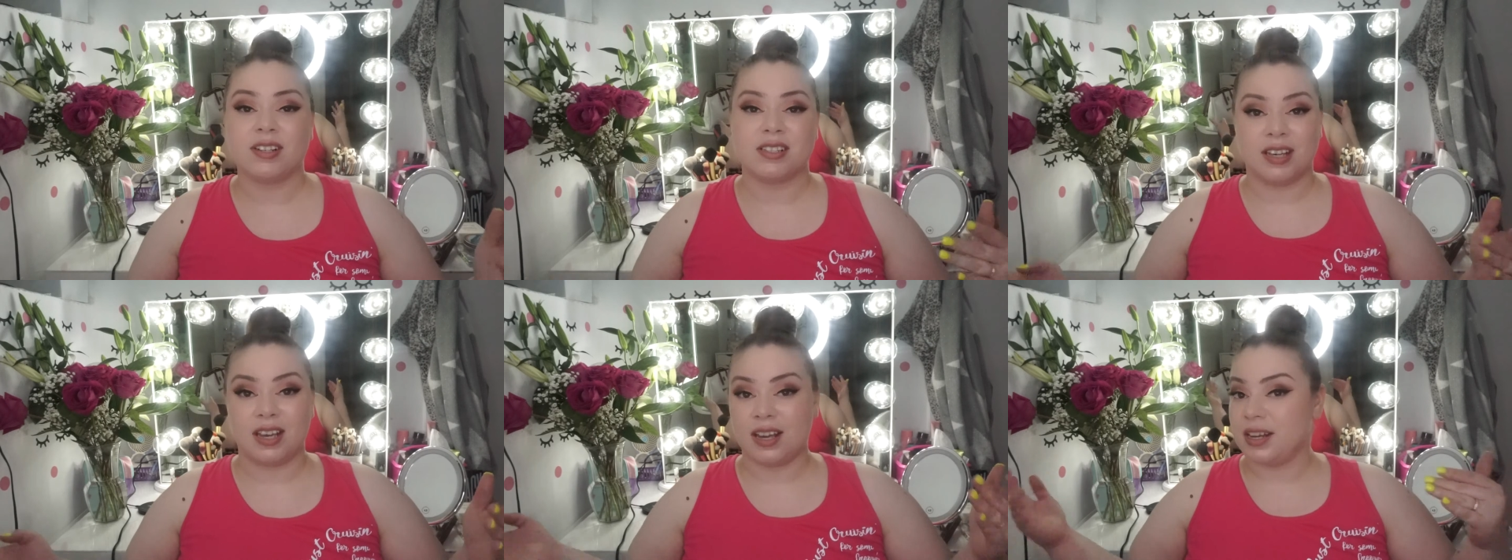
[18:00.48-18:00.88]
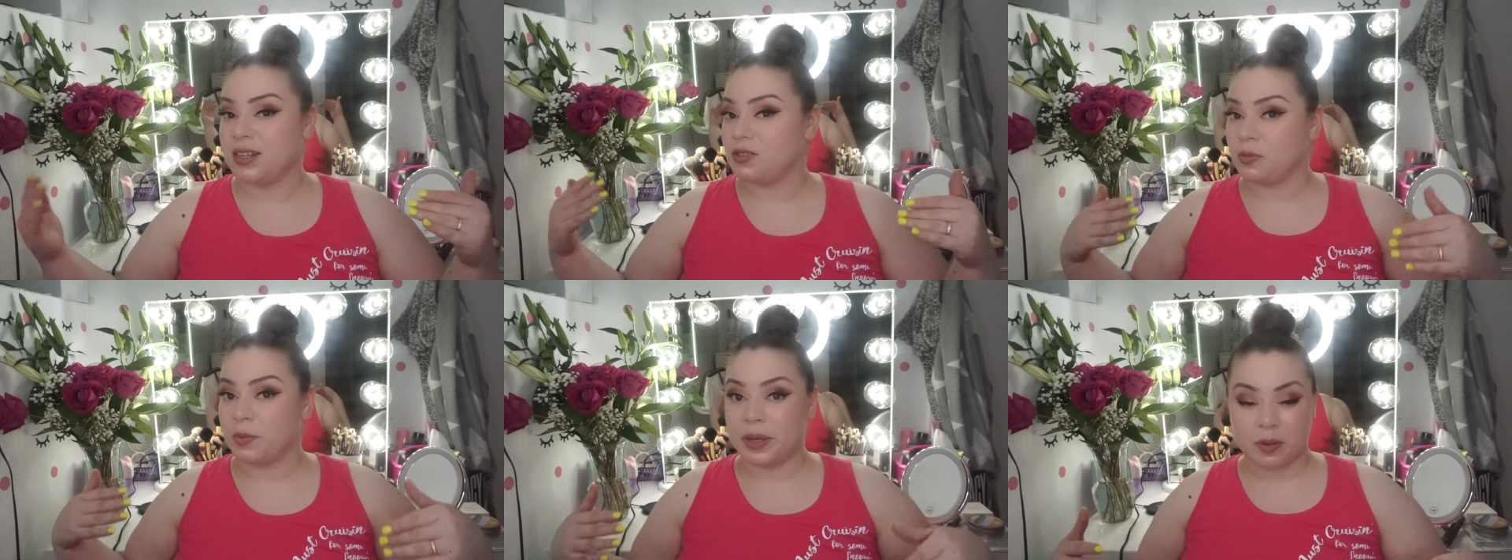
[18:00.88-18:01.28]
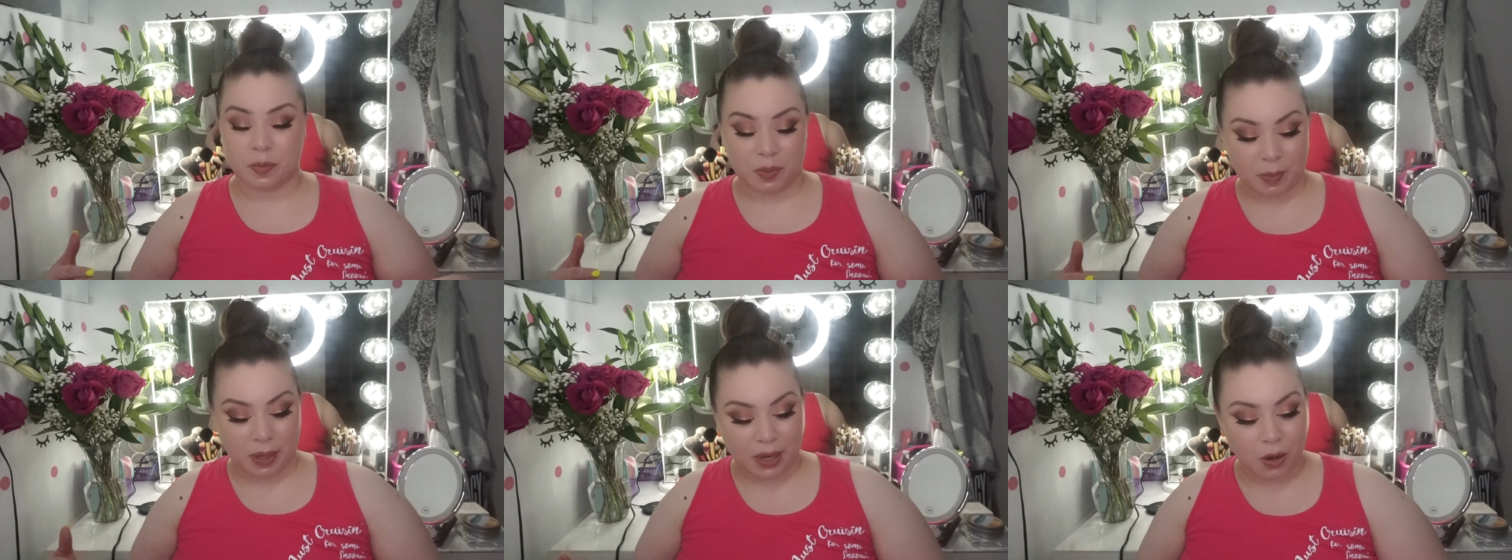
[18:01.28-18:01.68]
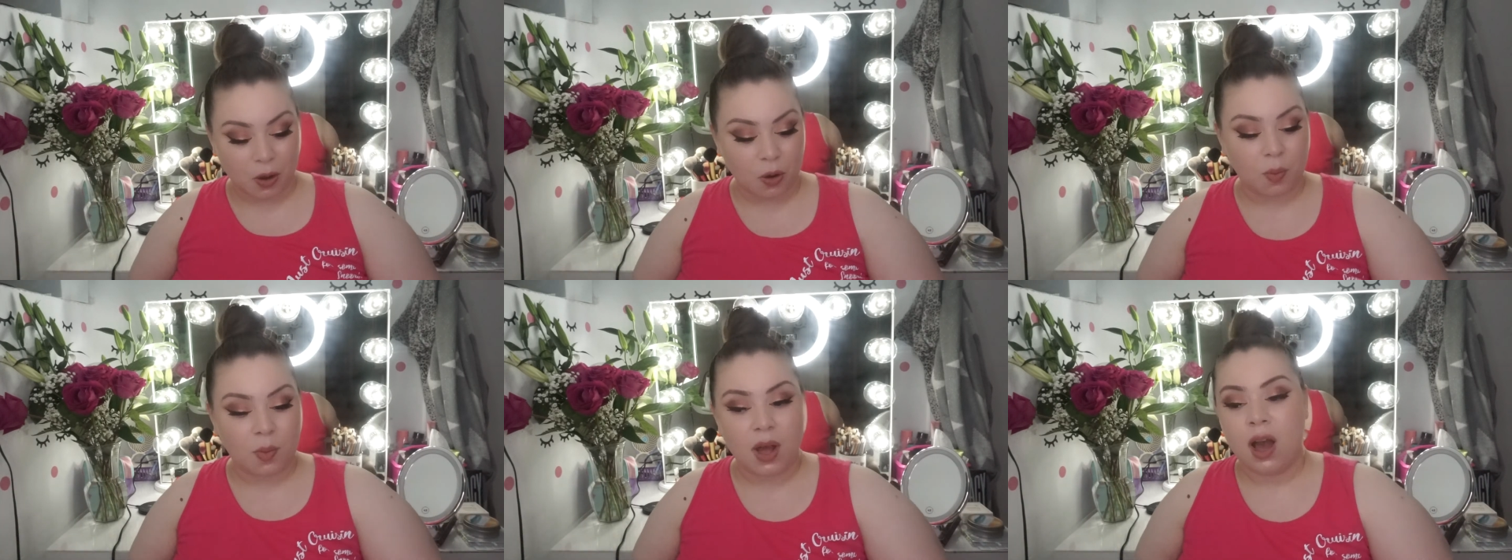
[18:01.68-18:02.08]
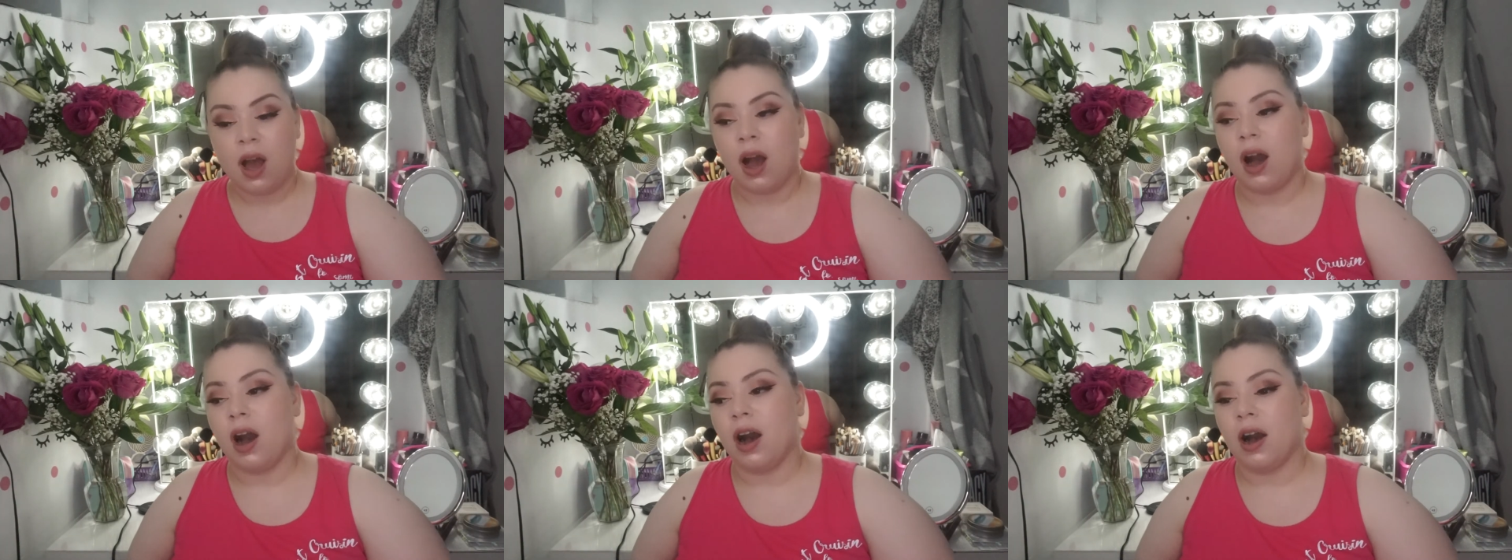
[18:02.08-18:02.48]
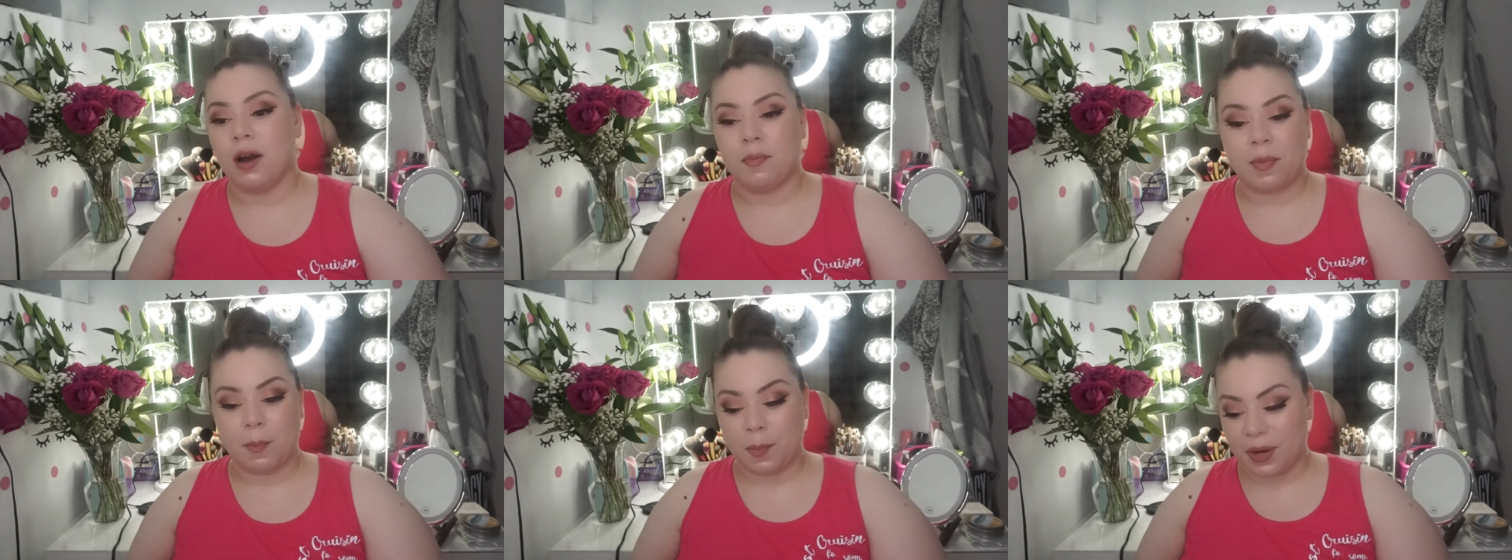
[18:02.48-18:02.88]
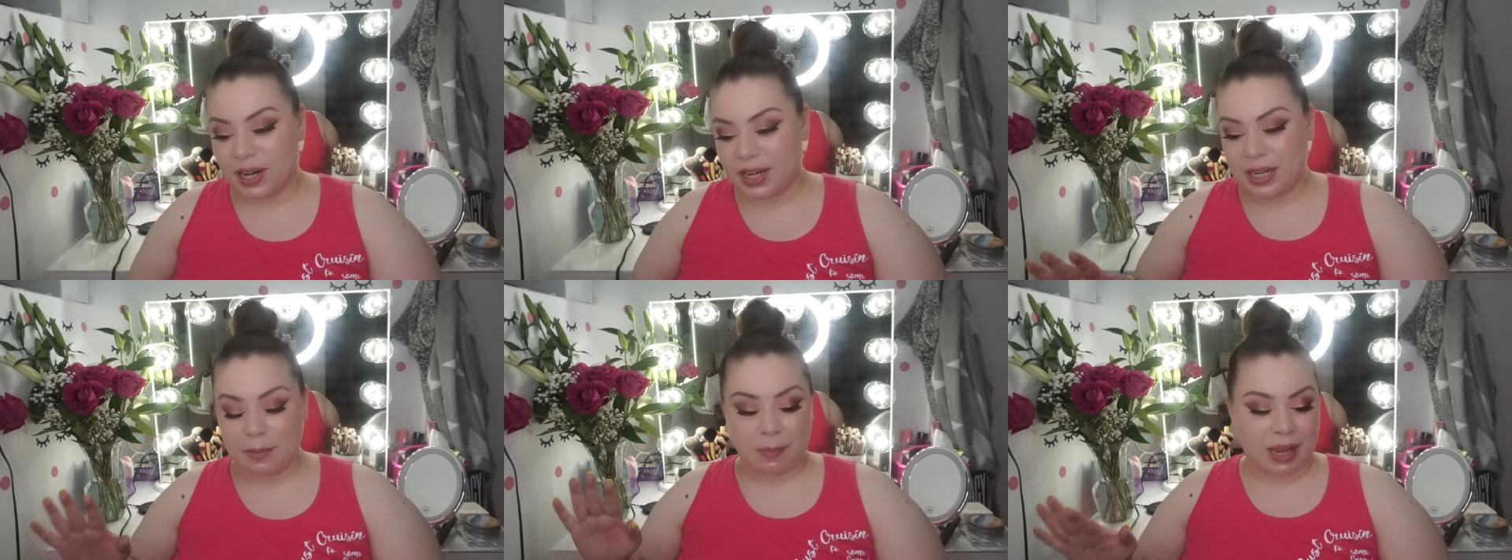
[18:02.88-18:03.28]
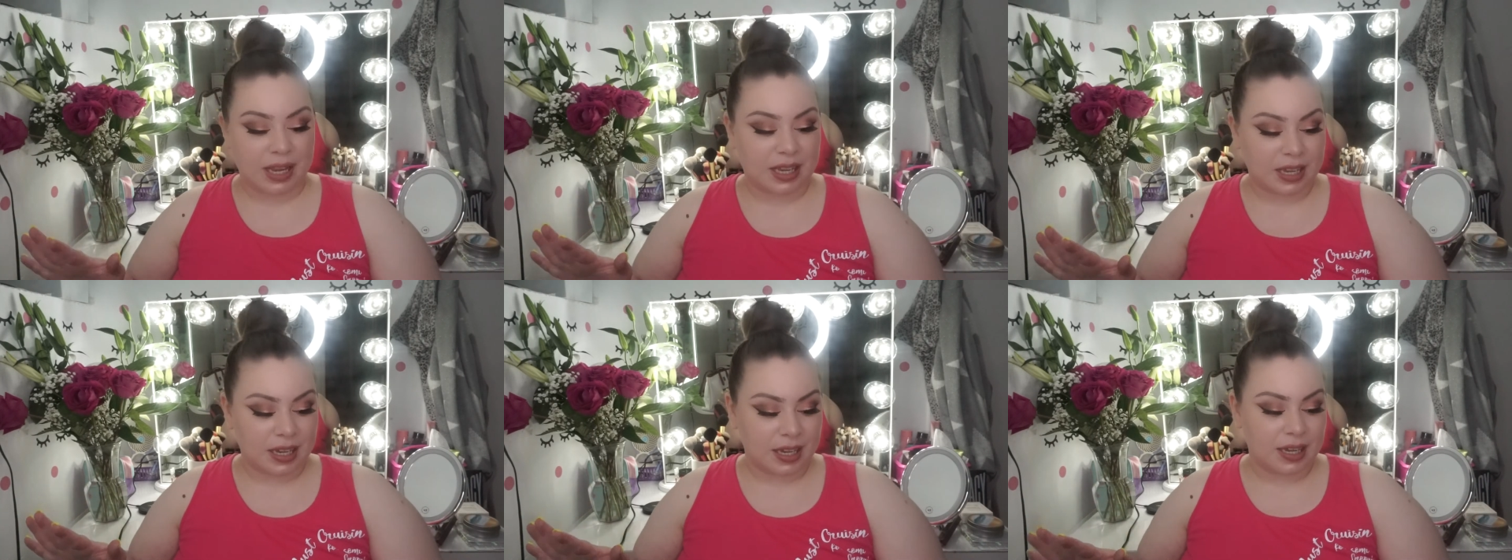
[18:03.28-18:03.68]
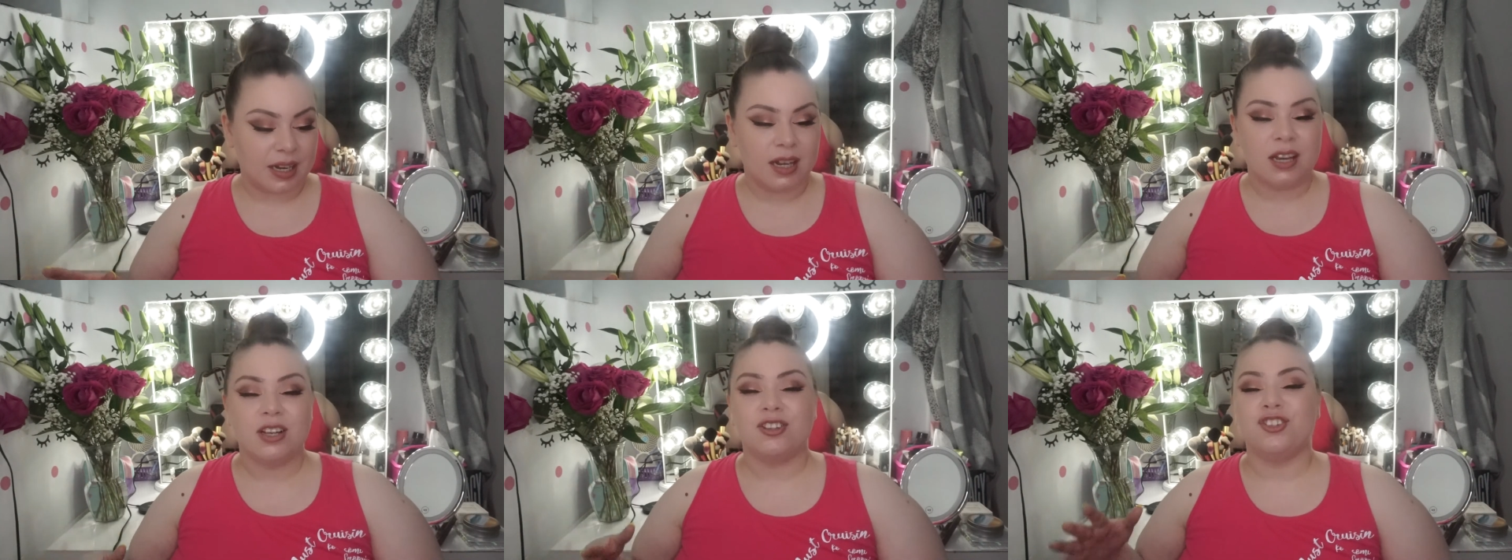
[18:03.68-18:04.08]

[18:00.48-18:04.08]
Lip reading: again, I do makeup in my home, but in my kit,